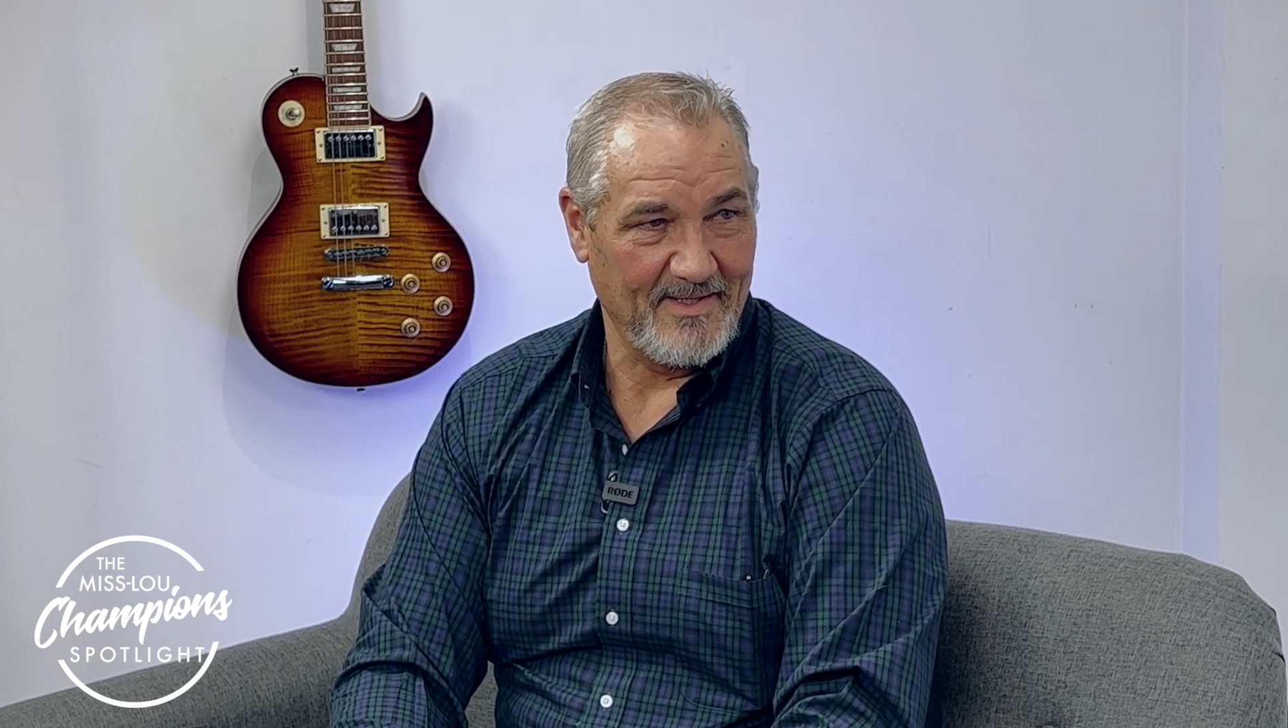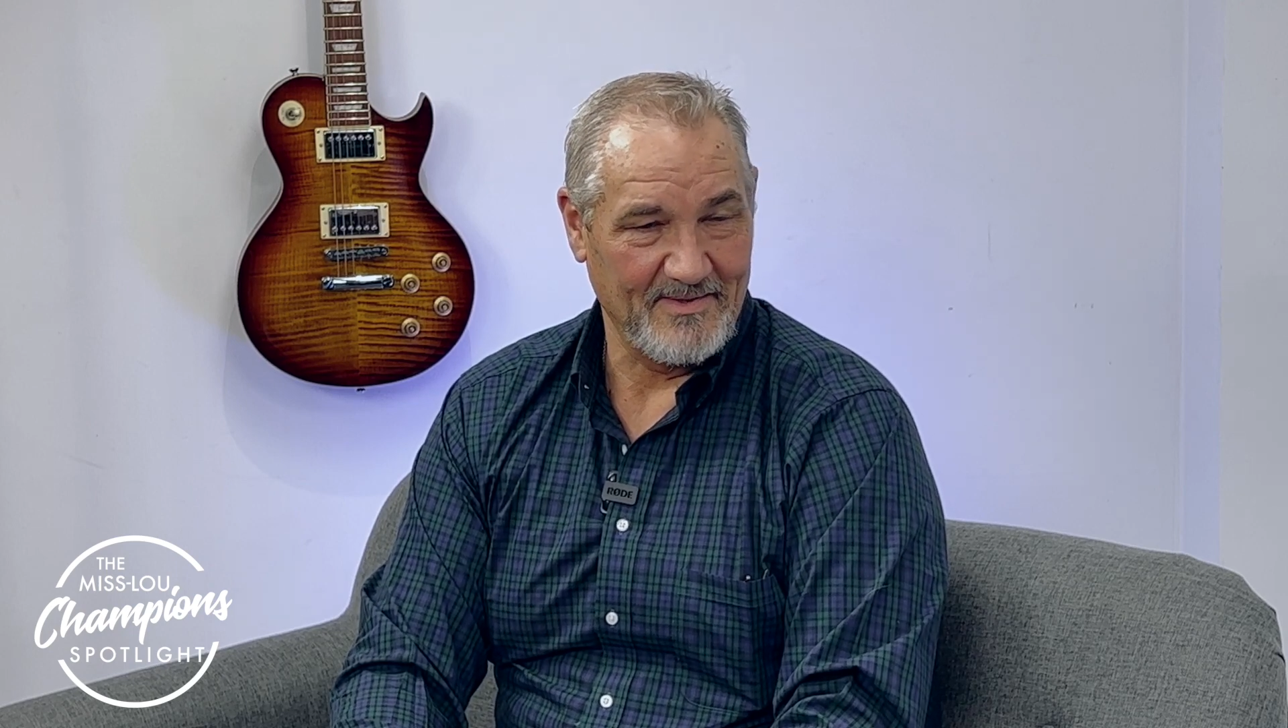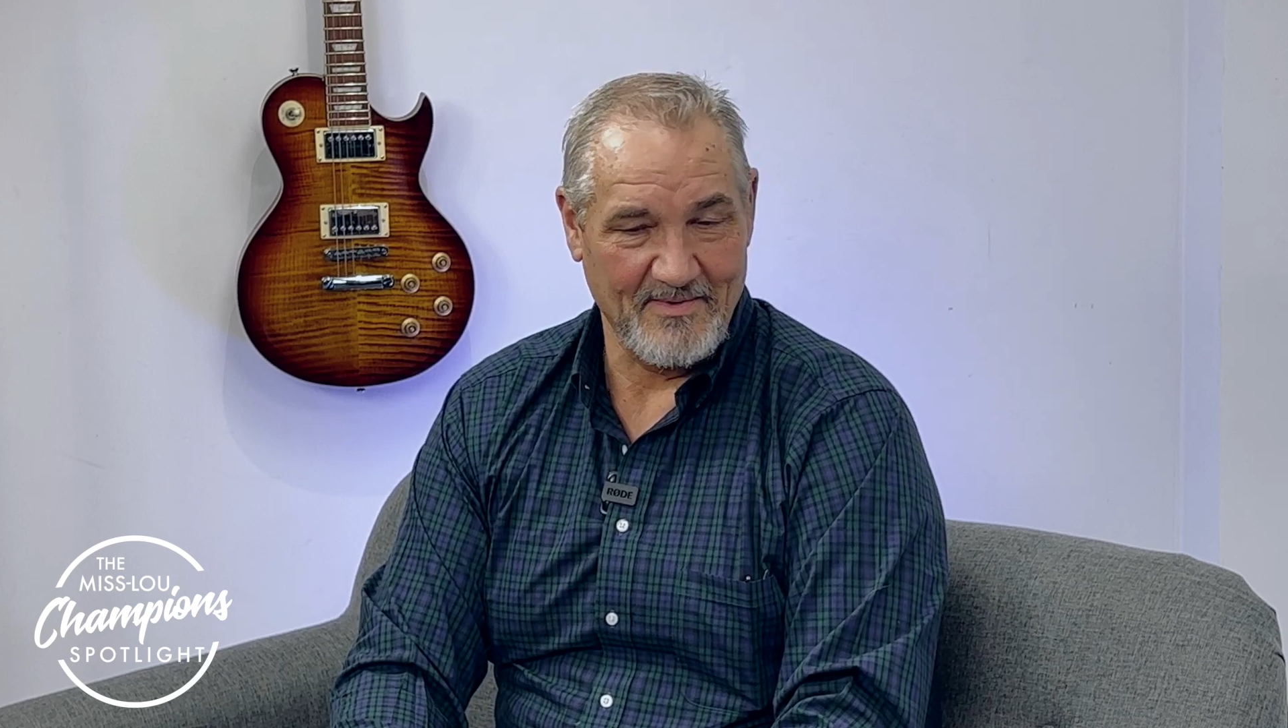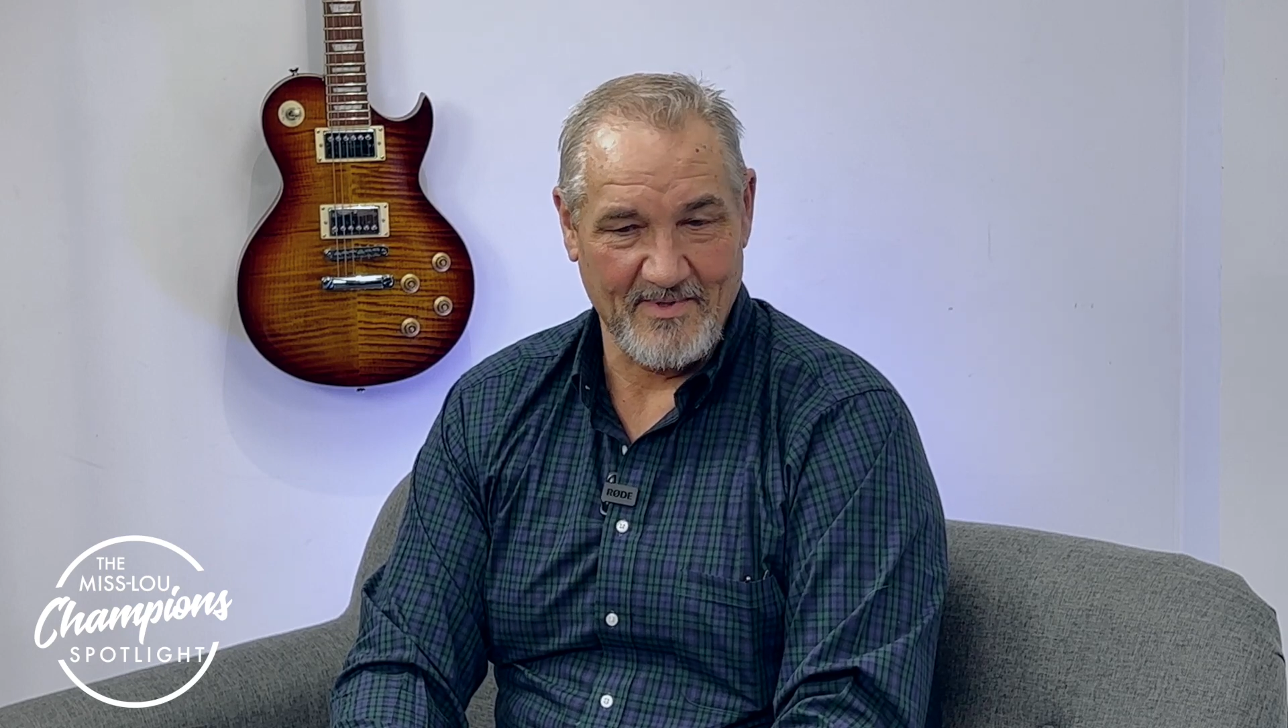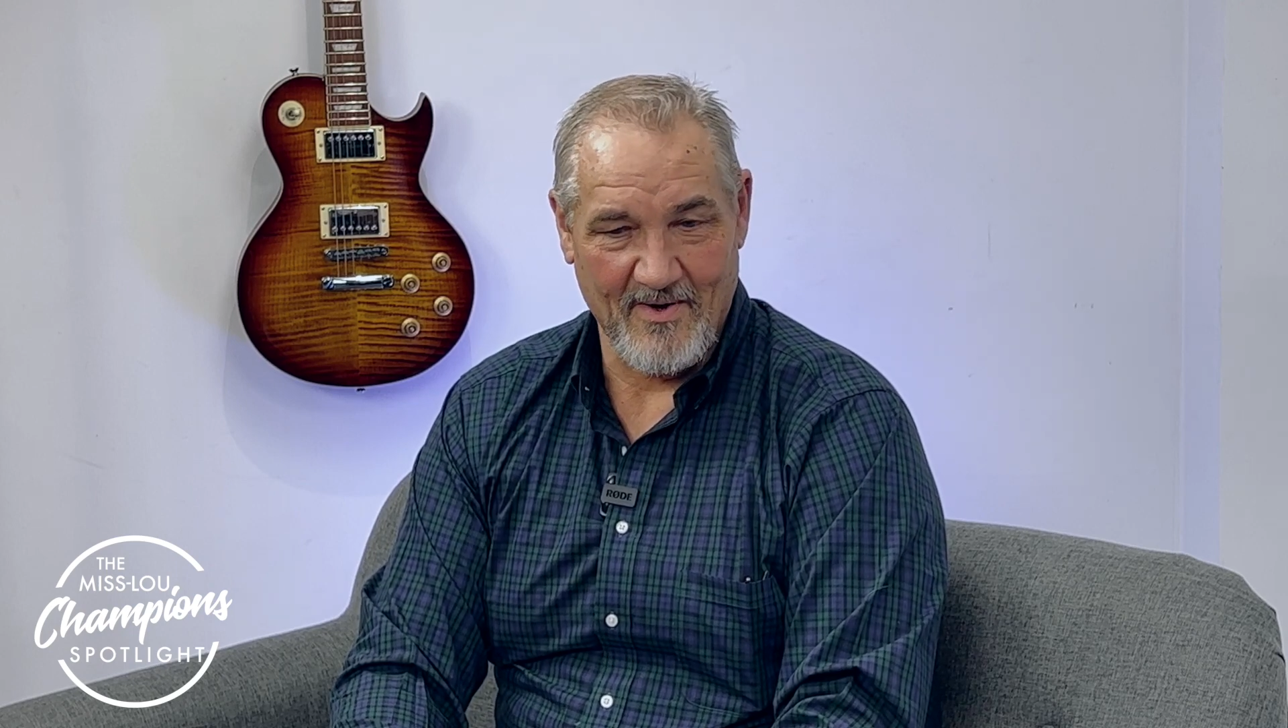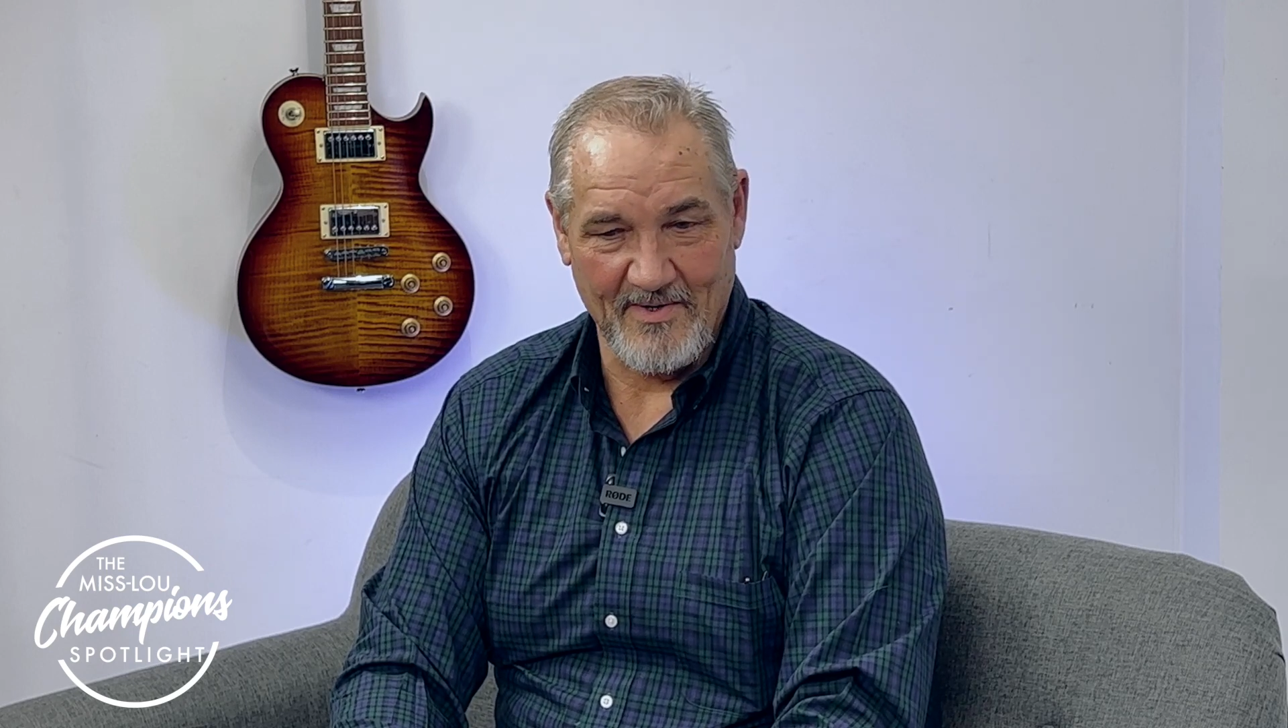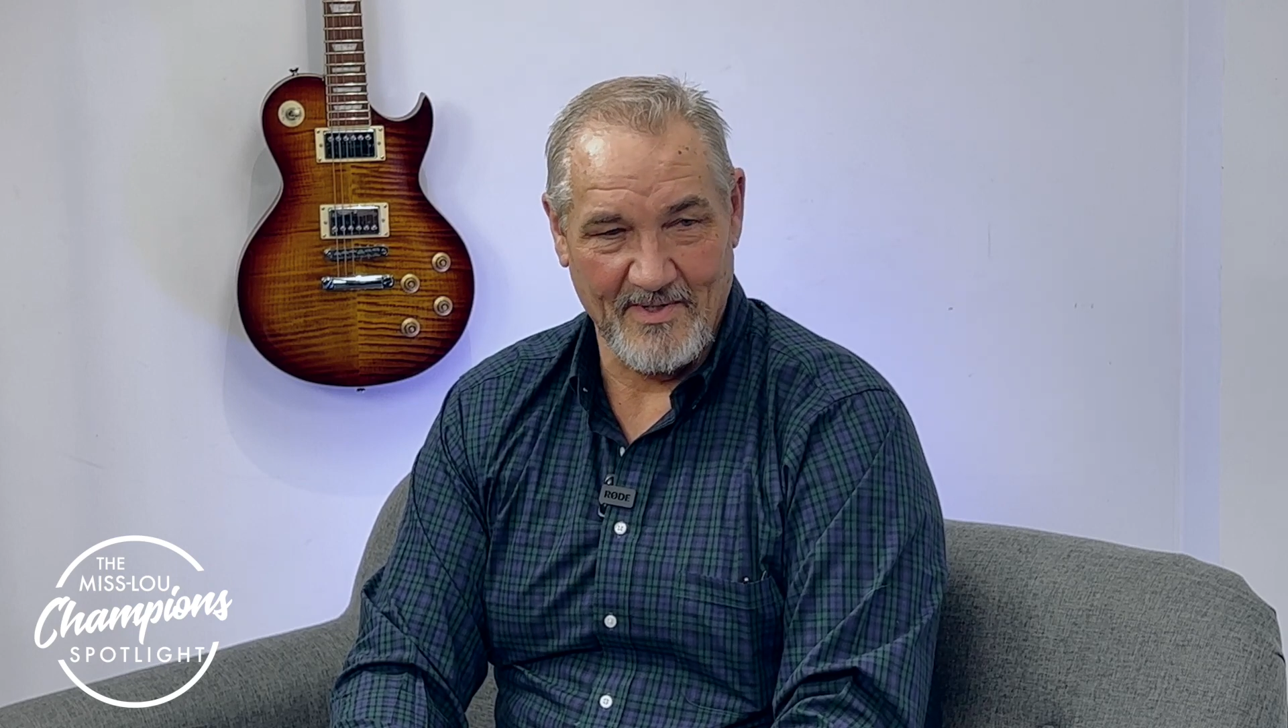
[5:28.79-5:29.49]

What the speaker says: because it was hard